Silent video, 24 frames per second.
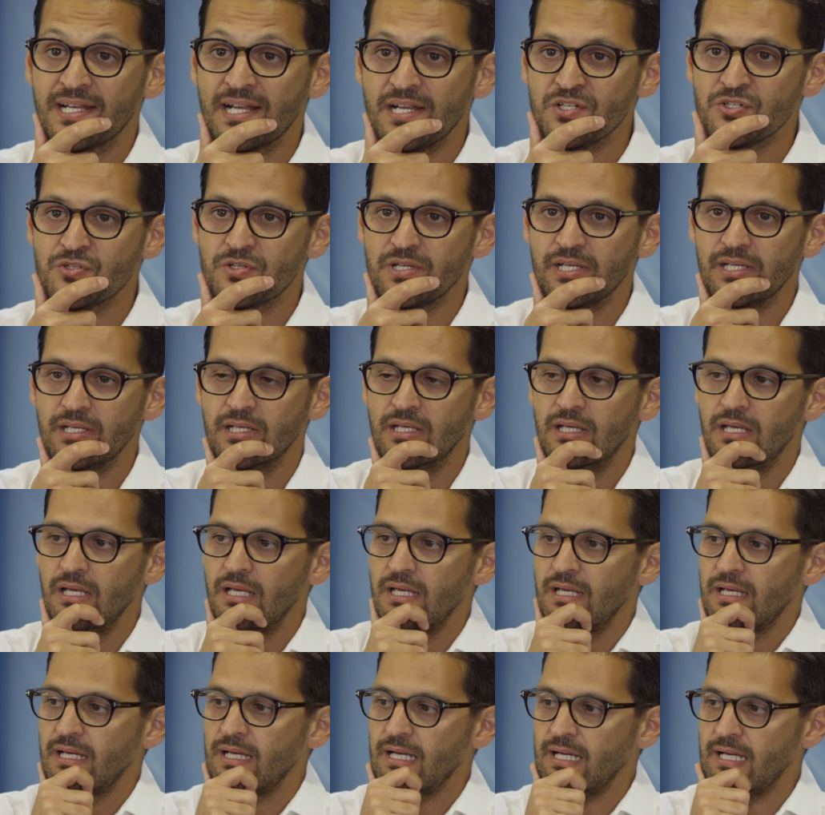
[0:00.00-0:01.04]
country?
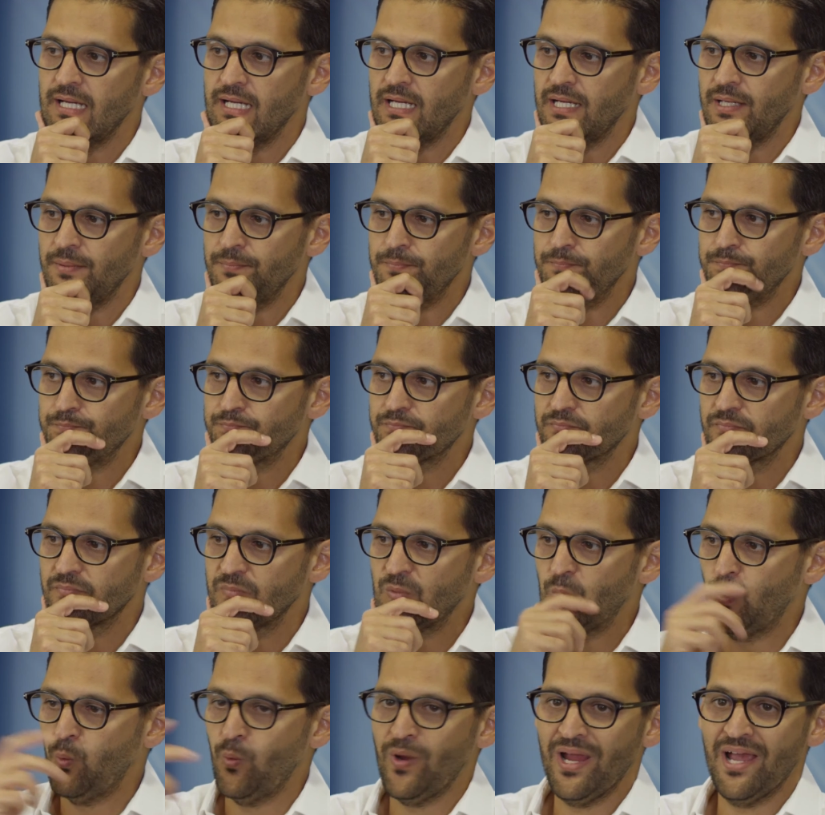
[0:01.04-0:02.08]

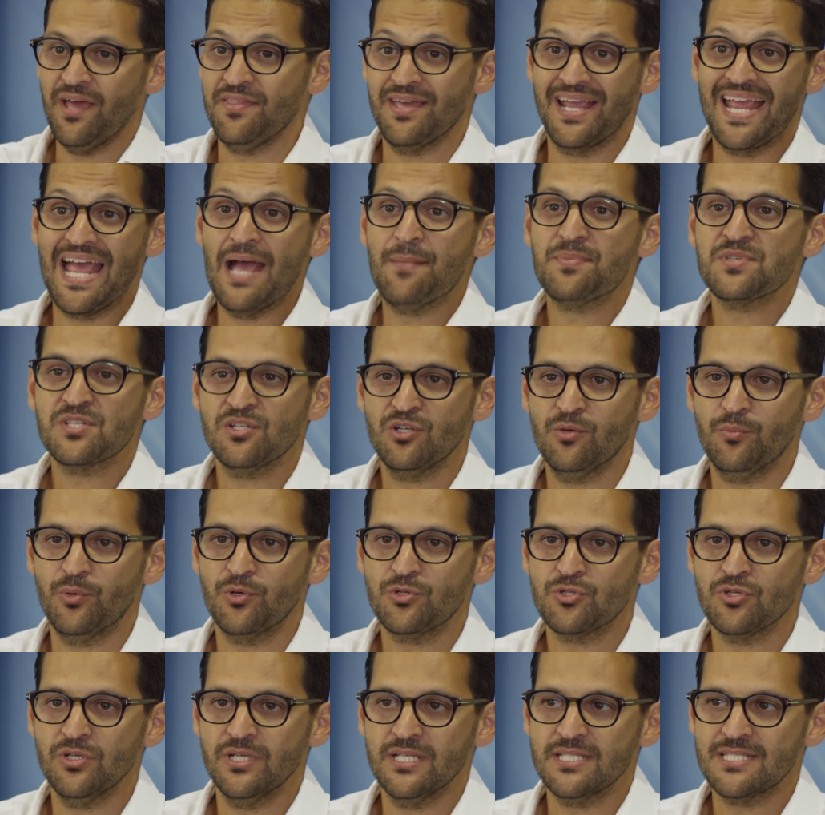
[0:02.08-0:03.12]
Where are the gaps and
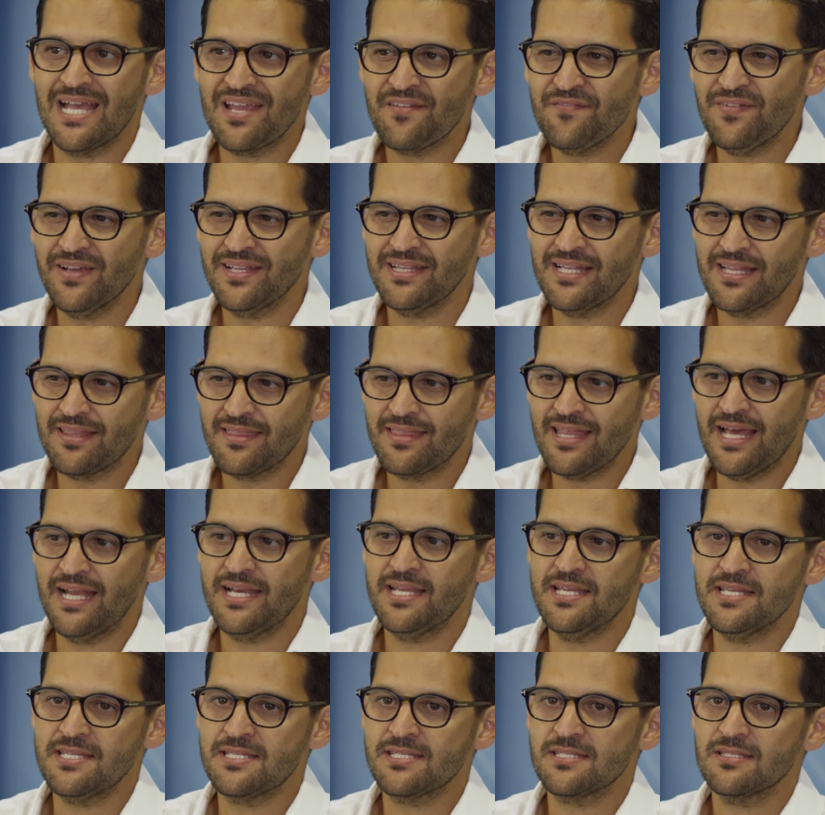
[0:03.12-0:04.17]
opportunities? I find that
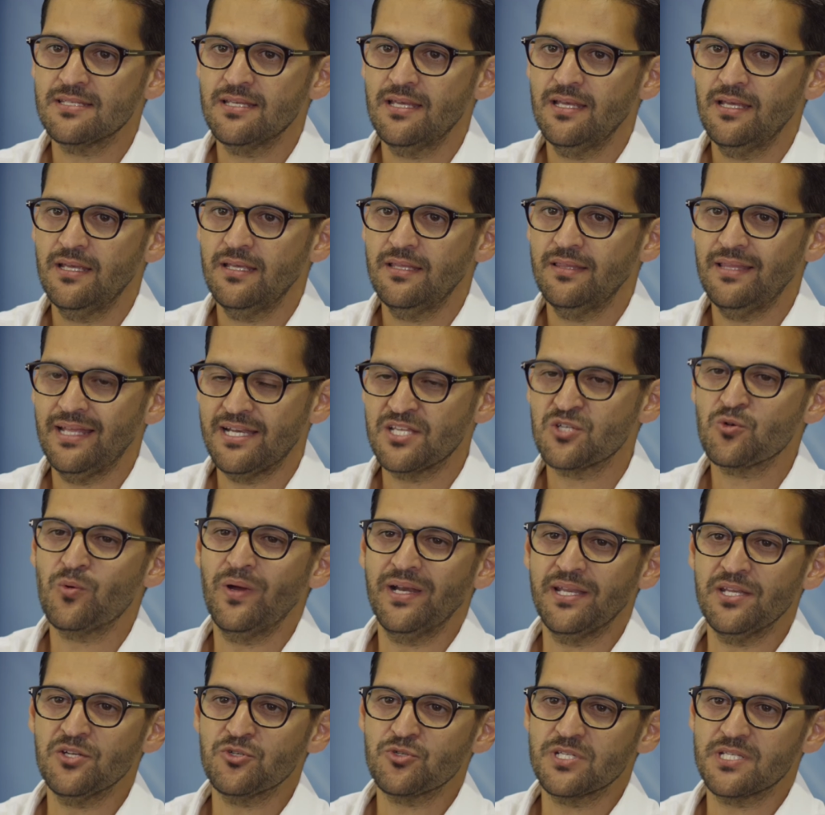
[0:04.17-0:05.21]
is quite
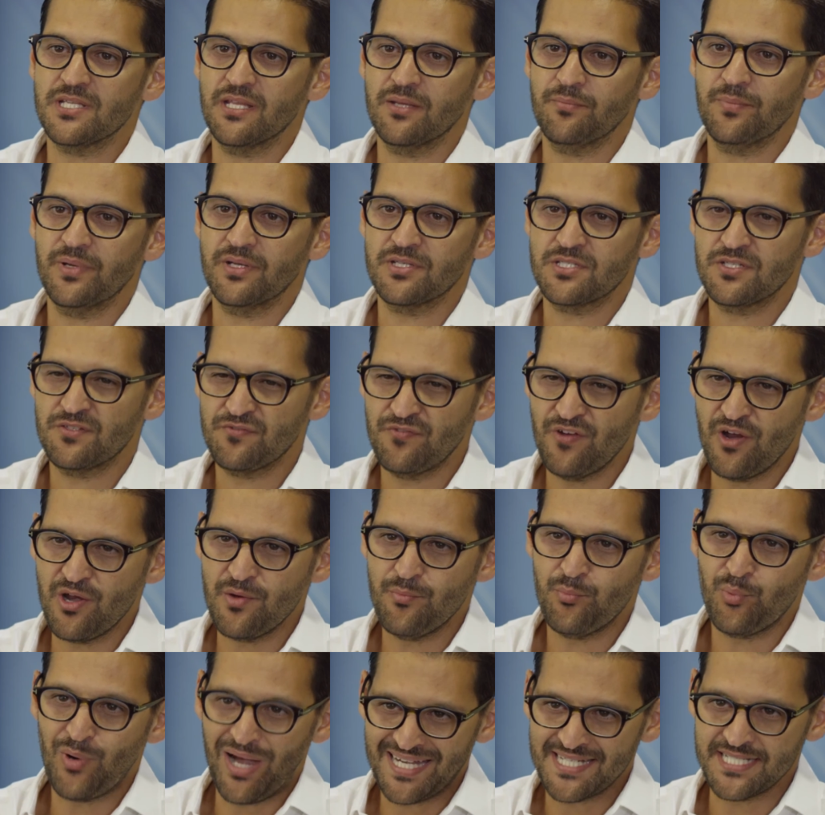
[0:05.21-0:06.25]
interesting because it's very
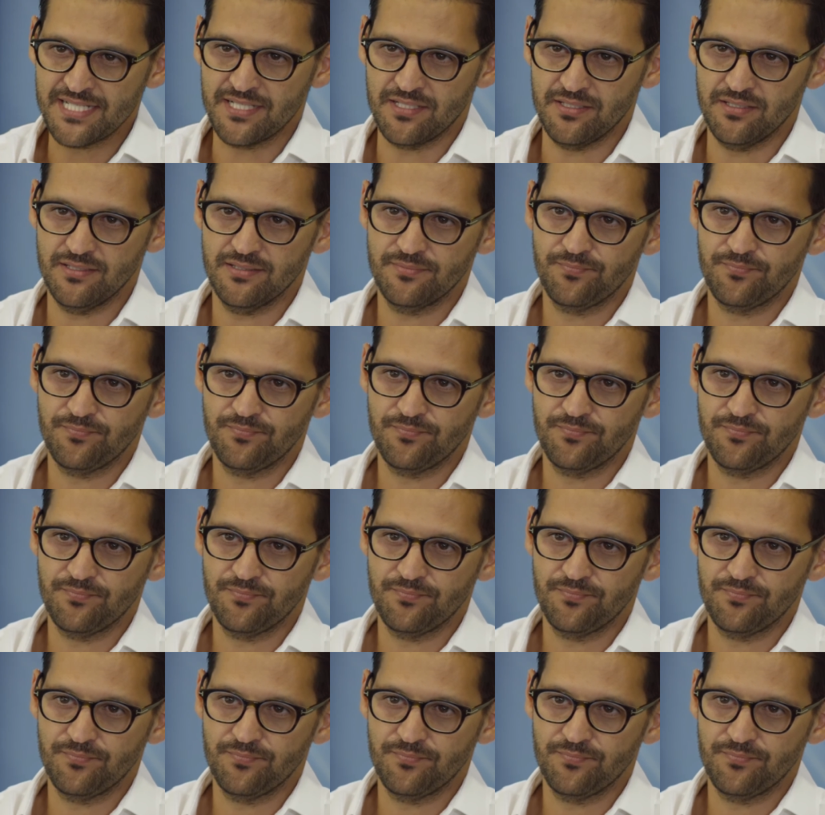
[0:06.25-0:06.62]
practical.